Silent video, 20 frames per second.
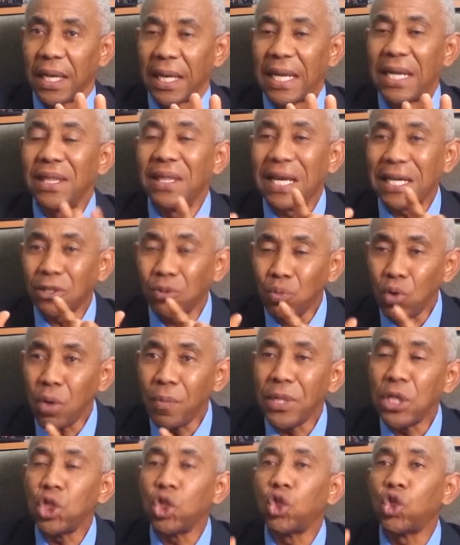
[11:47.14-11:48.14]
in that
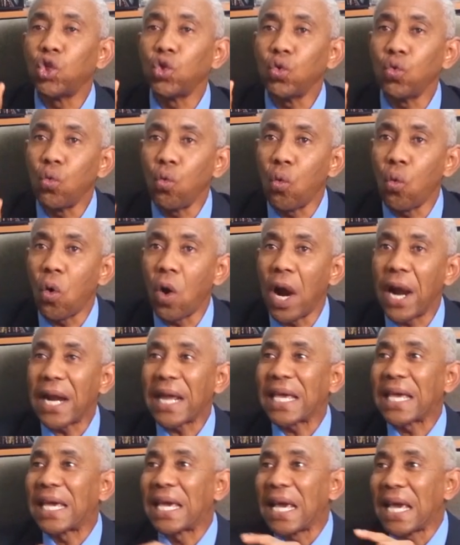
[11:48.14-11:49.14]
moment you
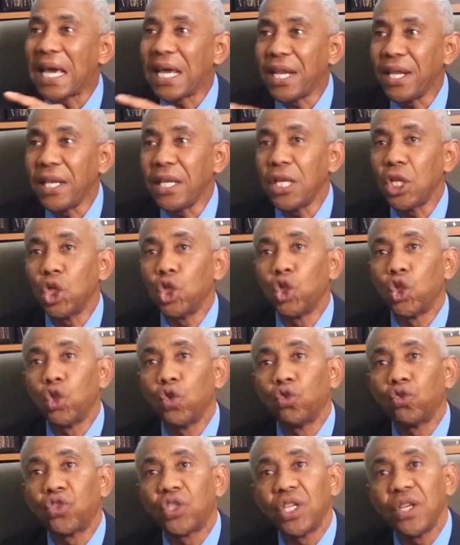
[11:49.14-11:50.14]
are getting
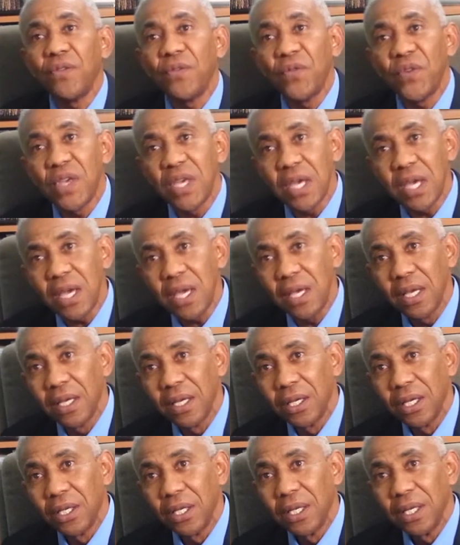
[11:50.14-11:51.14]
your TV
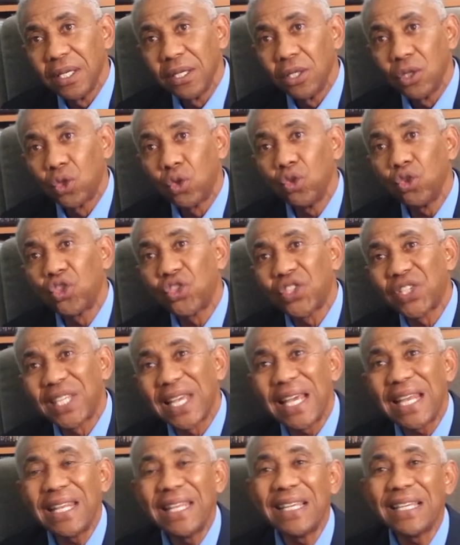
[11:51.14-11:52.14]
to
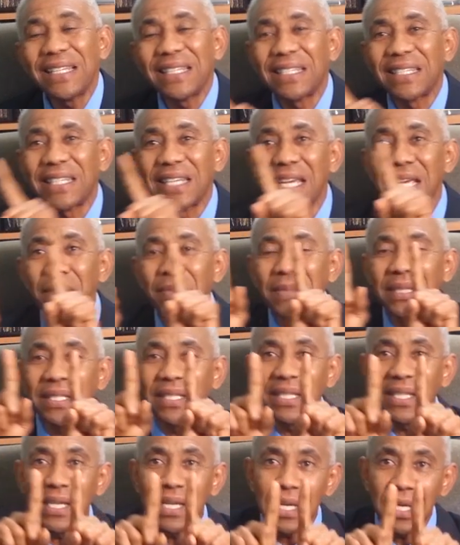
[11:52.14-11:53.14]
send the same
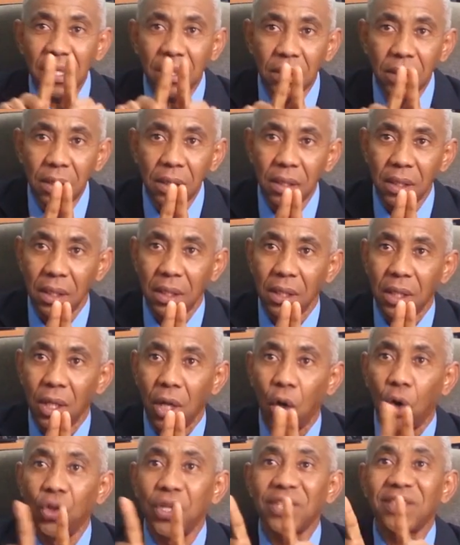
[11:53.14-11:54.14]
signal
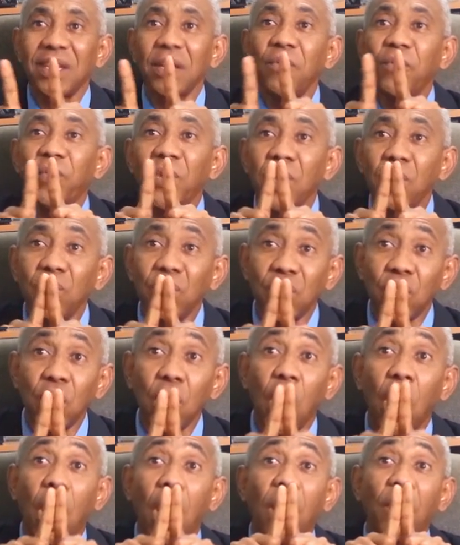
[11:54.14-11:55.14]
or the same
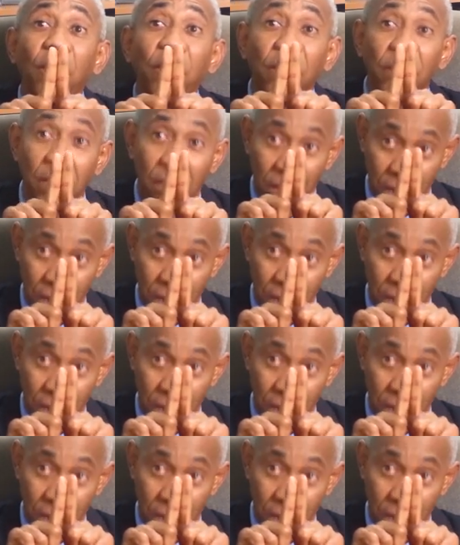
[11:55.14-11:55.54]
frequency of